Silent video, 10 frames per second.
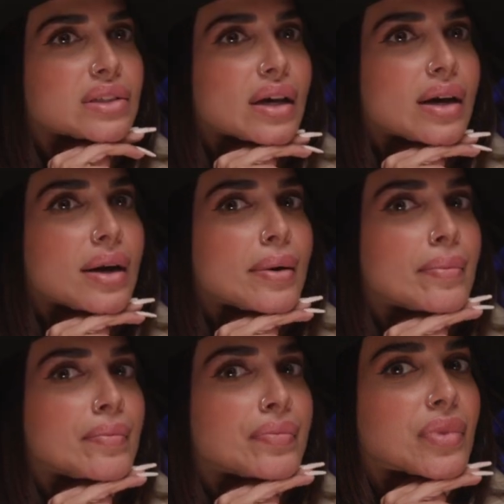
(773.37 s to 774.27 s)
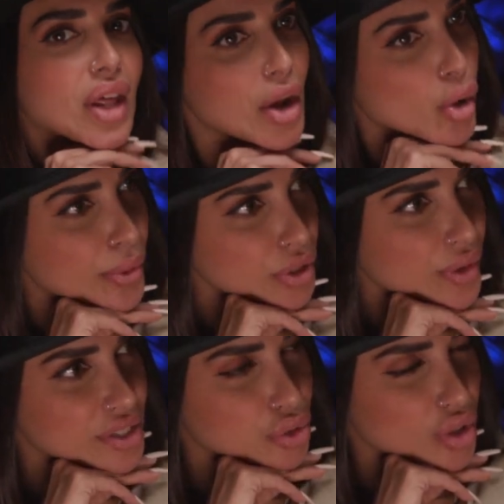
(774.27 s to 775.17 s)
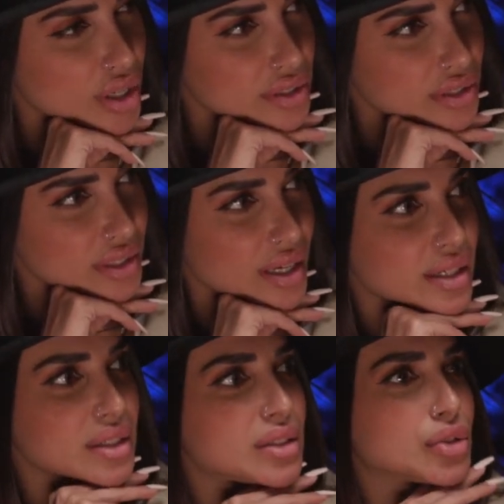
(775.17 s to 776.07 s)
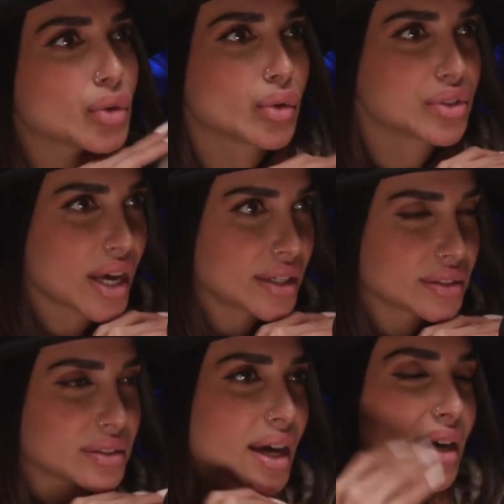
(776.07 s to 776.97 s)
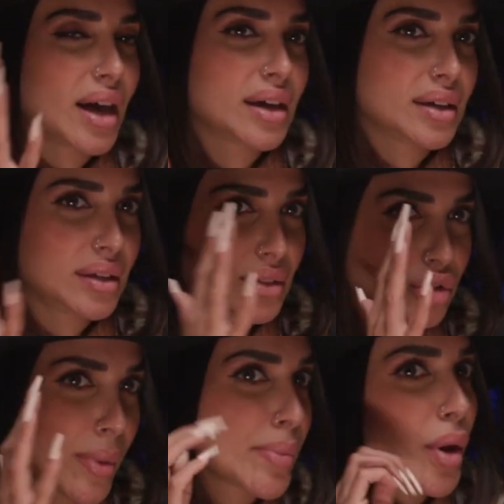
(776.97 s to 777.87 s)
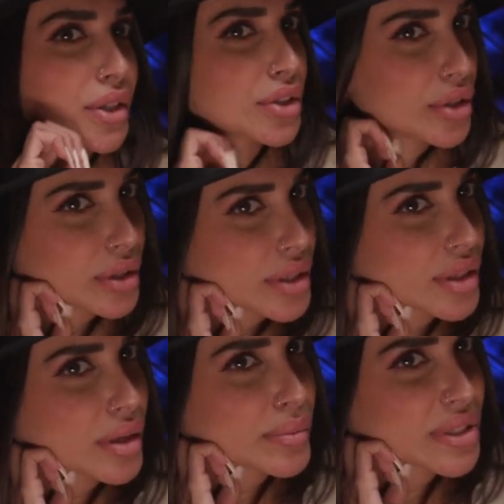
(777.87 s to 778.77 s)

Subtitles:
then I opened a restaurant. I sold that to my partner in the